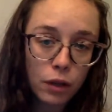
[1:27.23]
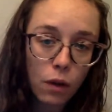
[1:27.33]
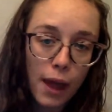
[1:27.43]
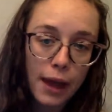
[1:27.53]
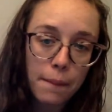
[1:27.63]

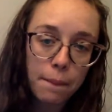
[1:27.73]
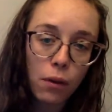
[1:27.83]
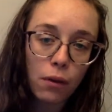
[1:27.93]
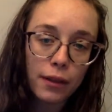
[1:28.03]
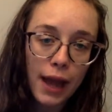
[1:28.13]
Go ahead and
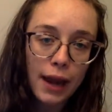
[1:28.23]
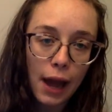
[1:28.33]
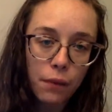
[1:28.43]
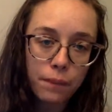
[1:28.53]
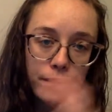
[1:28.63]
pull that
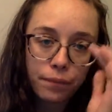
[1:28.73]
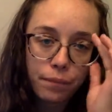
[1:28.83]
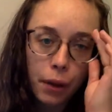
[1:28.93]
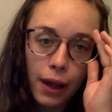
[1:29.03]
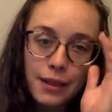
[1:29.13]
out.
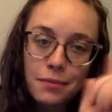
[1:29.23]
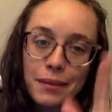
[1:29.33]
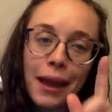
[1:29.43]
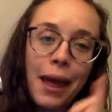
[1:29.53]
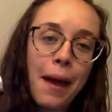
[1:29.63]
Pause
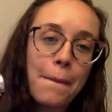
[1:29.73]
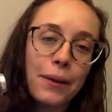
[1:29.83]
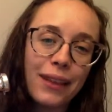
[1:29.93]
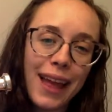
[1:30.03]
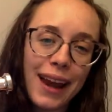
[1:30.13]
me,
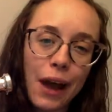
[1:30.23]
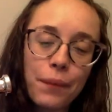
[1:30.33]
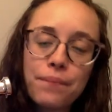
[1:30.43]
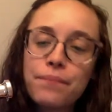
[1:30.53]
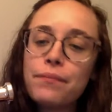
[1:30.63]
pull that
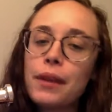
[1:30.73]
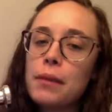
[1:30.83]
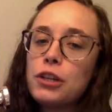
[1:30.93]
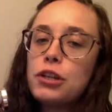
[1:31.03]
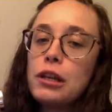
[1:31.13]
out.
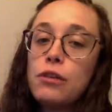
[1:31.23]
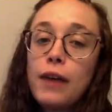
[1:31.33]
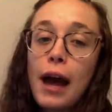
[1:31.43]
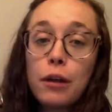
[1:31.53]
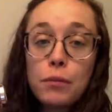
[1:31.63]
Make sure that you've
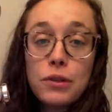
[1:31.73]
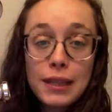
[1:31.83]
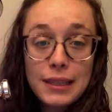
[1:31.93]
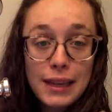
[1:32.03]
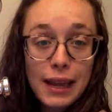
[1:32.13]
got your
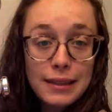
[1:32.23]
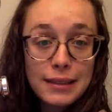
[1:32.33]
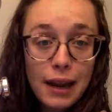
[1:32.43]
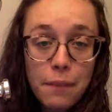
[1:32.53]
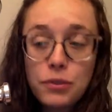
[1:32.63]
music stand
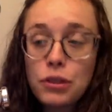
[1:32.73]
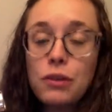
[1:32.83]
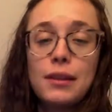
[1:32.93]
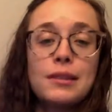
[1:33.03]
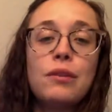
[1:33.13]
set up so
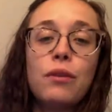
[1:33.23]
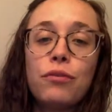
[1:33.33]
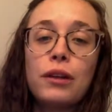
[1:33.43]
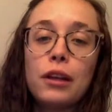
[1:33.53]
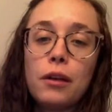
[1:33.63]
you can sit with
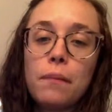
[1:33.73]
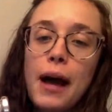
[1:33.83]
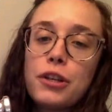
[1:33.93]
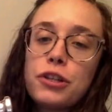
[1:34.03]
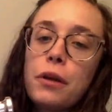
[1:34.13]
really good
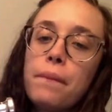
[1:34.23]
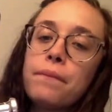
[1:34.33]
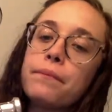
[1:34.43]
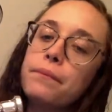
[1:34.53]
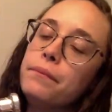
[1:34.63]
posture.
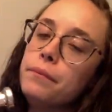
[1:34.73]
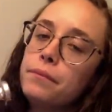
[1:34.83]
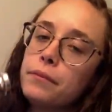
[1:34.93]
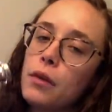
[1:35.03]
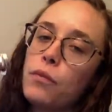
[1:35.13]

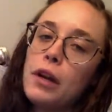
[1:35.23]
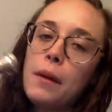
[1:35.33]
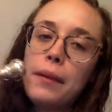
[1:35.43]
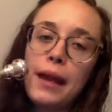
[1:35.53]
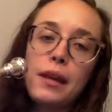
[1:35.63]
And we're going
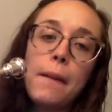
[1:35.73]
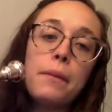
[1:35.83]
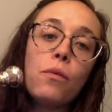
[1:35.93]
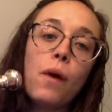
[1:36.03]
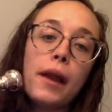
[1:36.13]
to play number
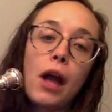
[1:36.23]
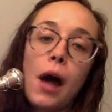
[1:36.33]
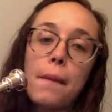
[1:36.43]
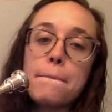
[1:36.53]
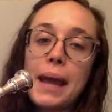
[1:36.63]
1
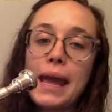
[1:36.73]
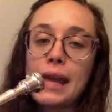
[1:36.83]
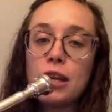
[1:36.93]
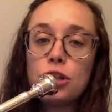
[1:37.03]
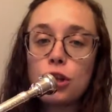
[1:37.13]
on
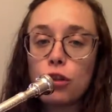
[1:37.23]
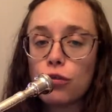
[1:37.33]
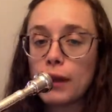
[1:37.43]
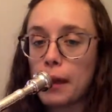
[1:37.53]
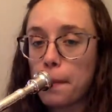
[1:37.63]
page
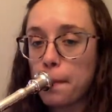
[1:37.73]
3.